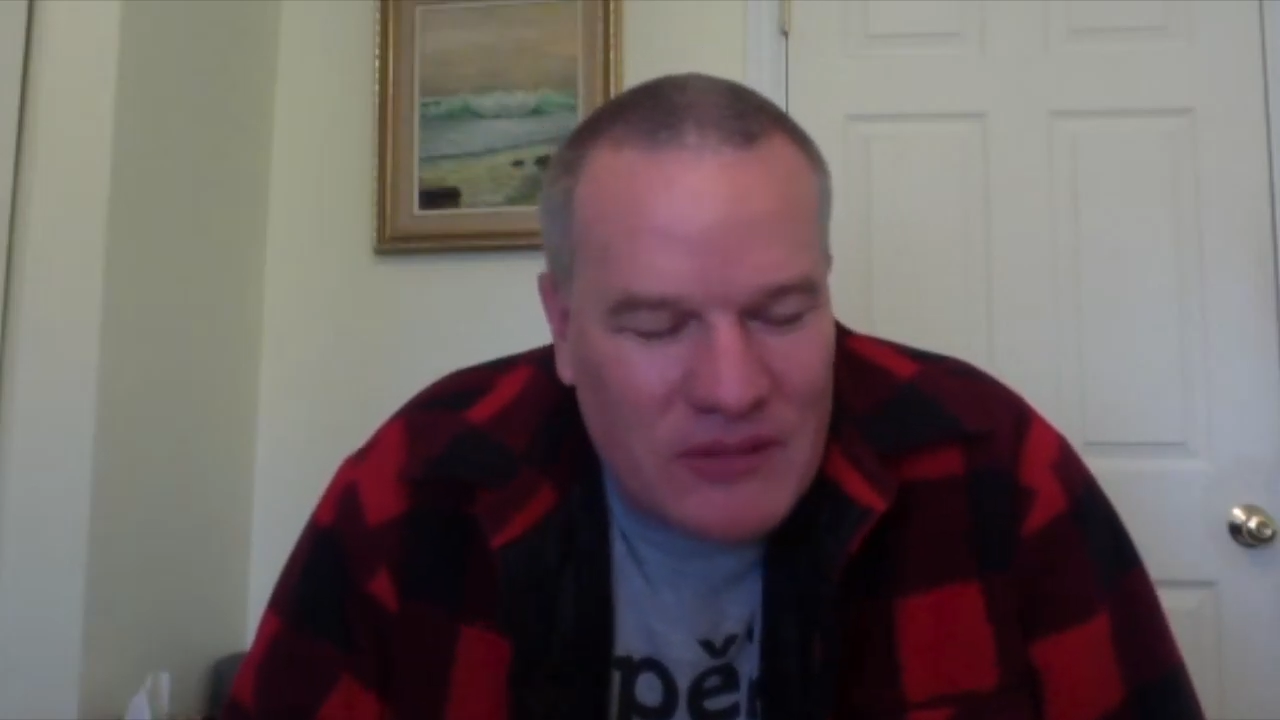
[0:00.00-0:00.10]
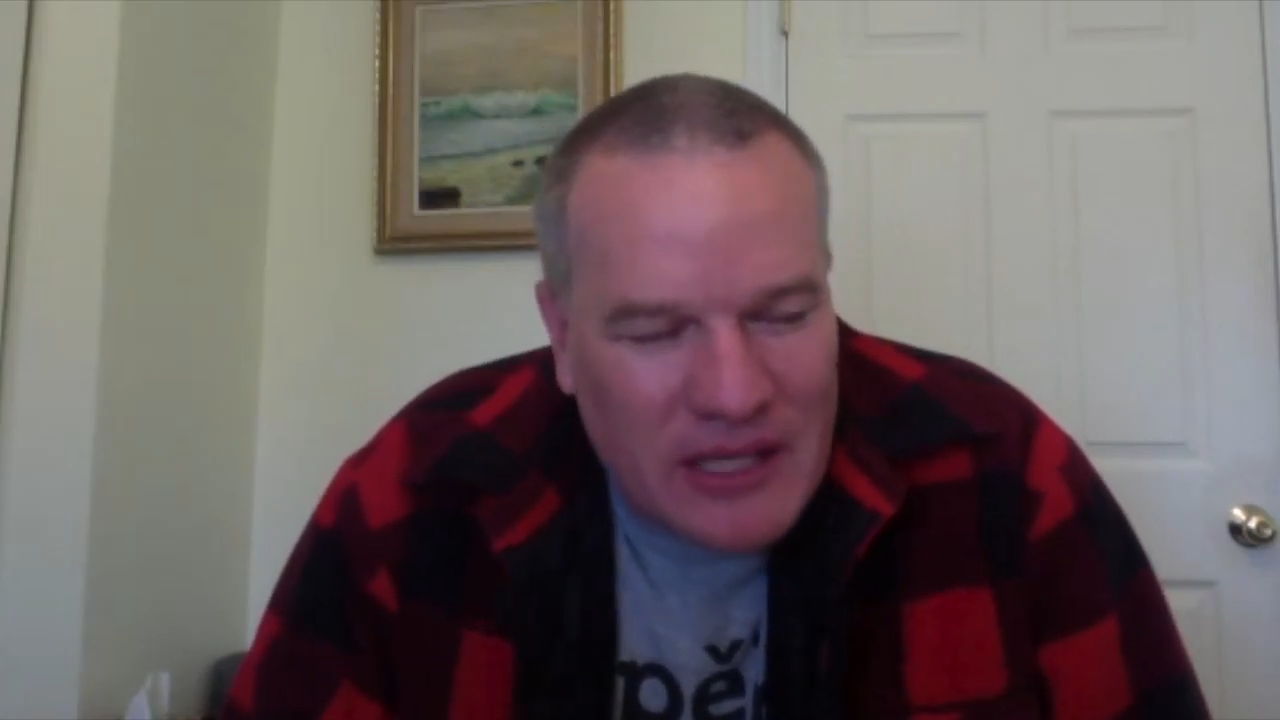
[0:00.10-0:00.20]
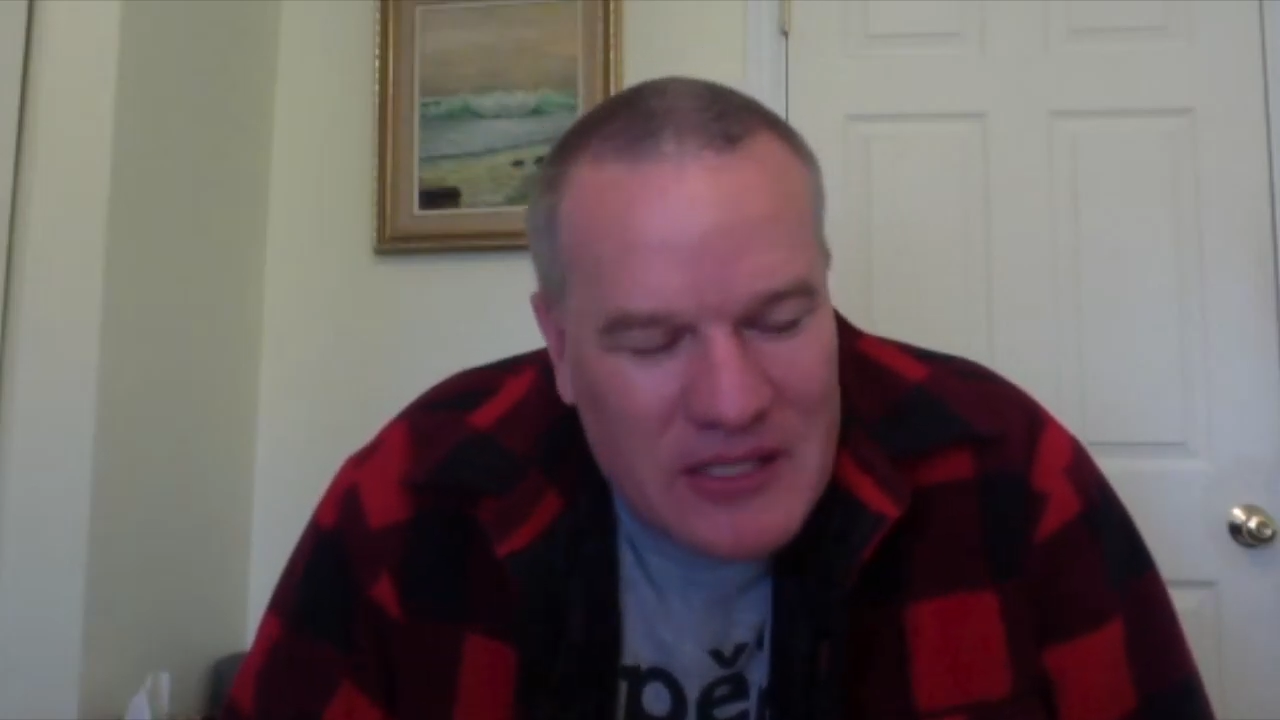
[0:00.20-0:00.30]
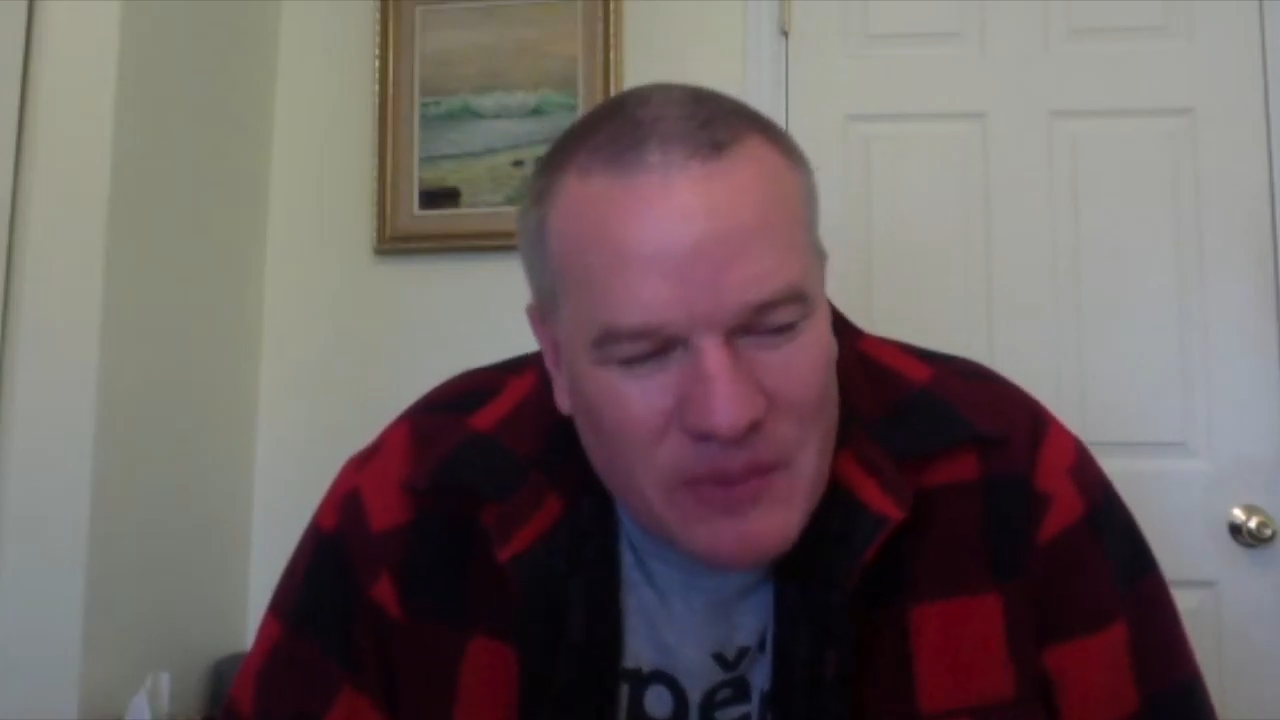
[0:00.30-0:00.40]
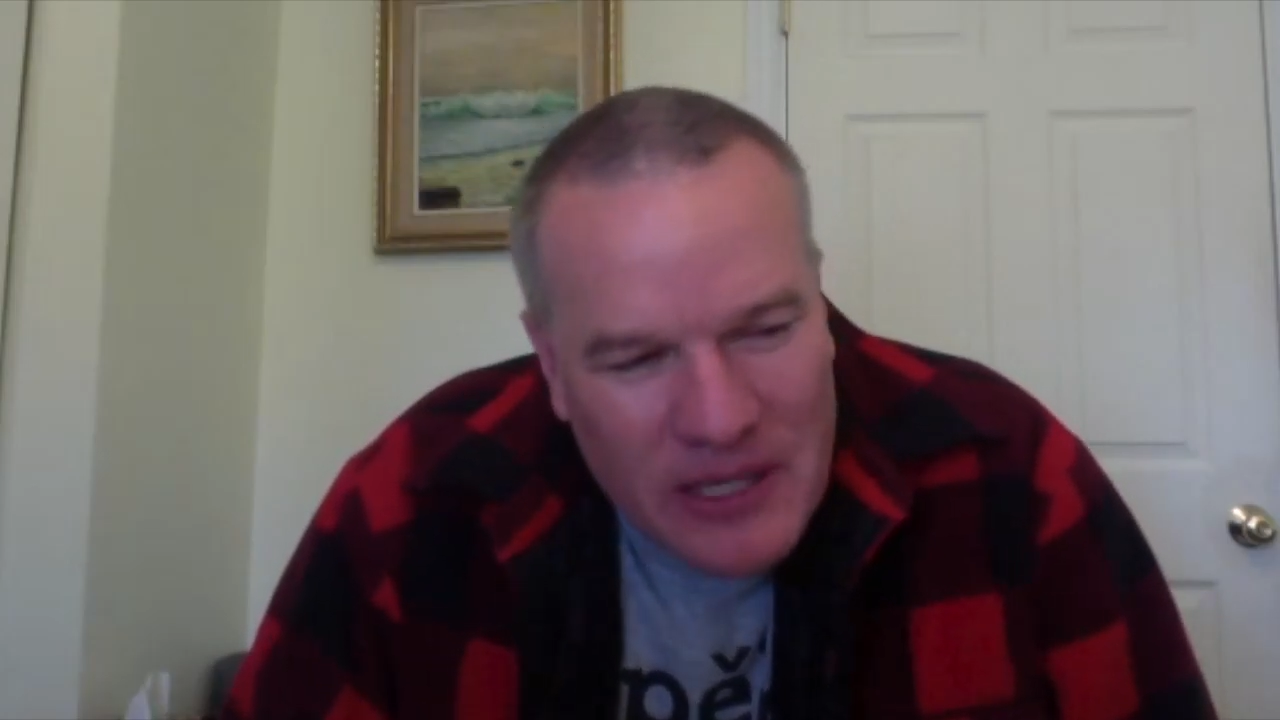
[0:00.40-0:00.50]

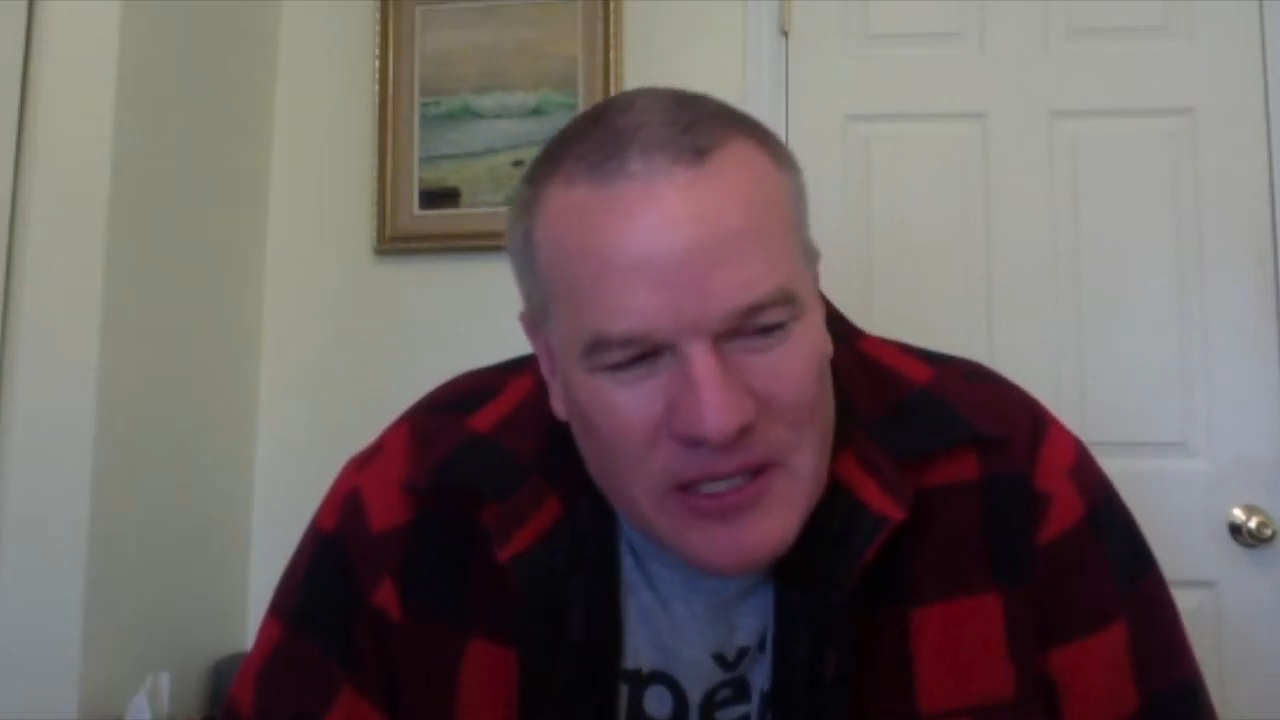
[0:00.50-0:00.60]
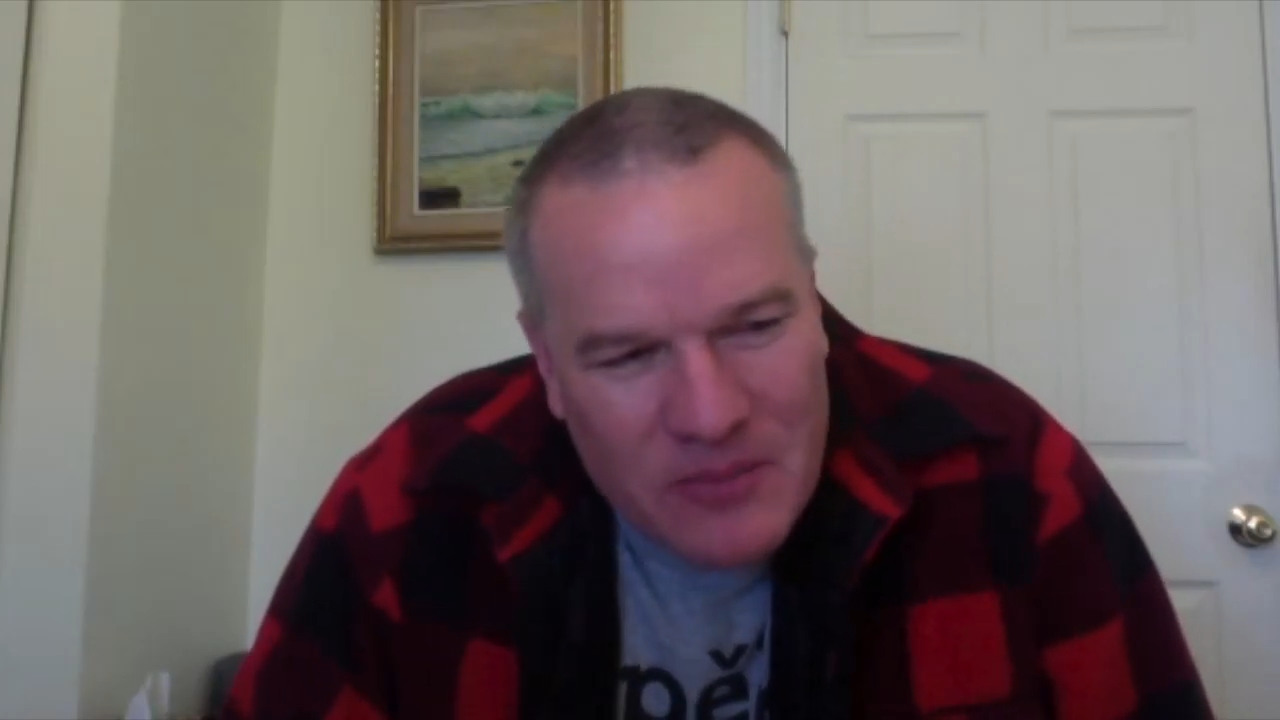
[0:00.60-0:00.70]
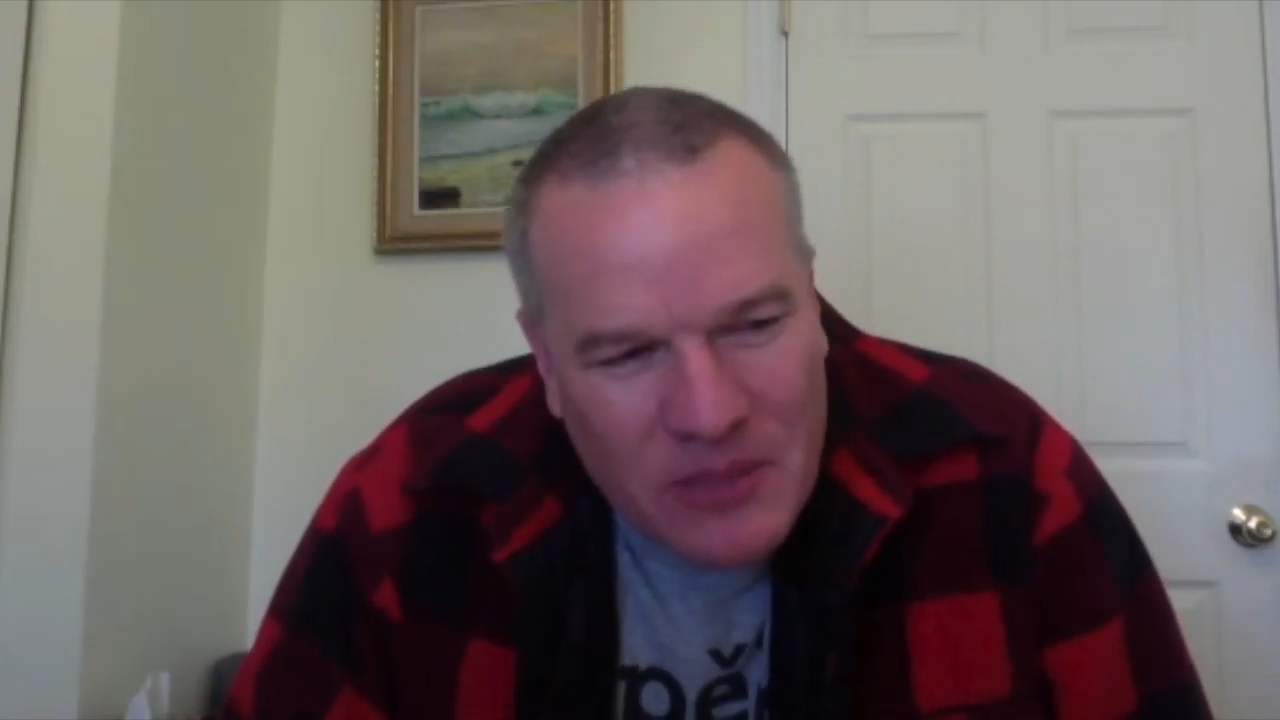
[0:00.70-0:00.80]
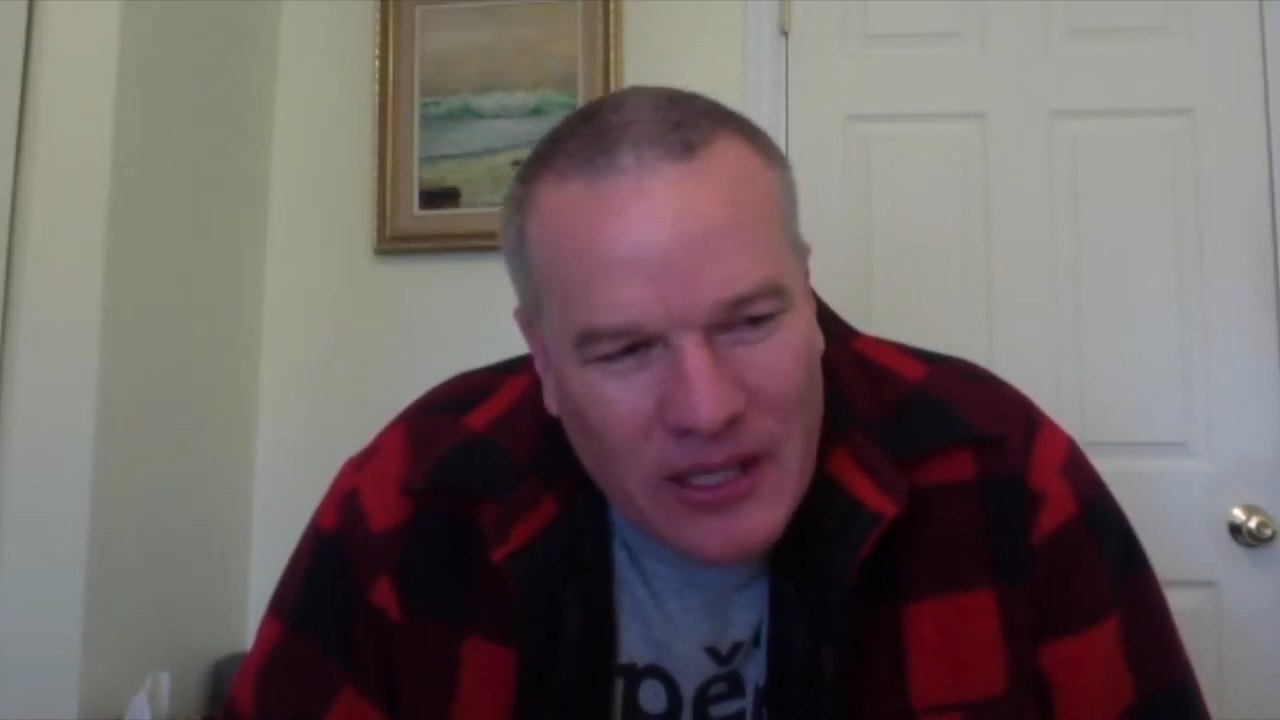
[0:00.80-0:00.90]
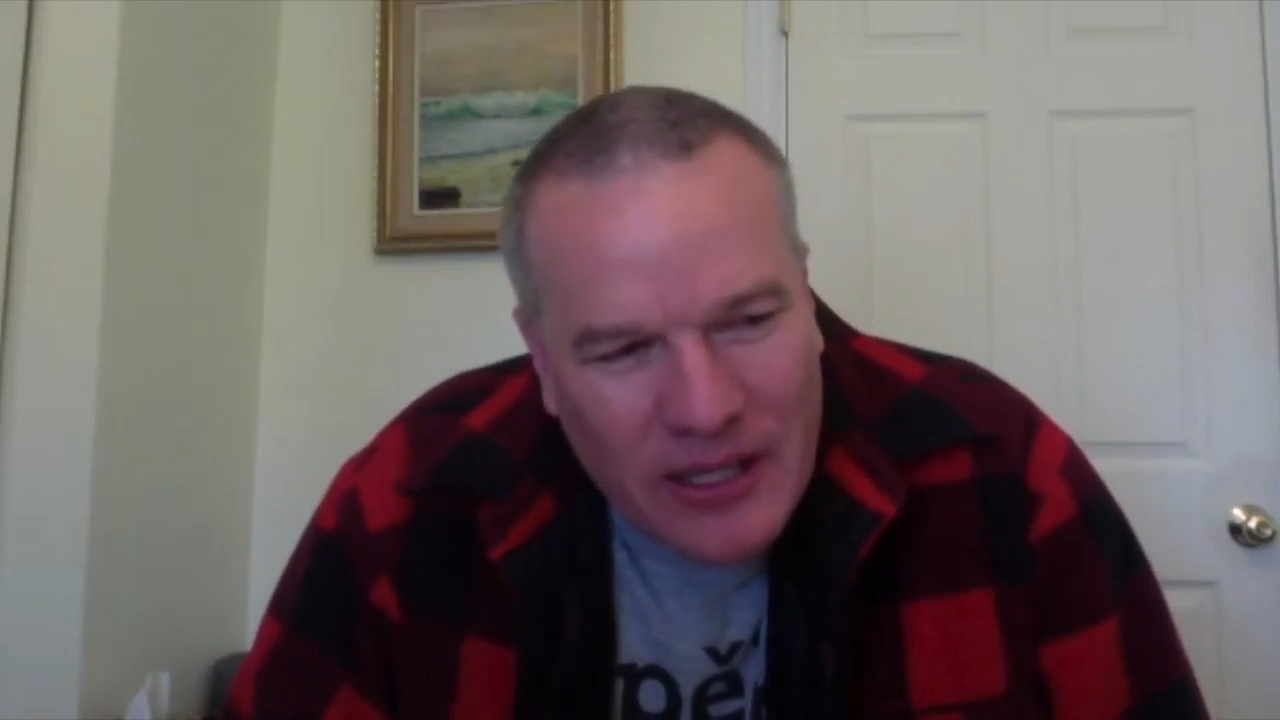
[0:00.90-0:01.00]
explain to me,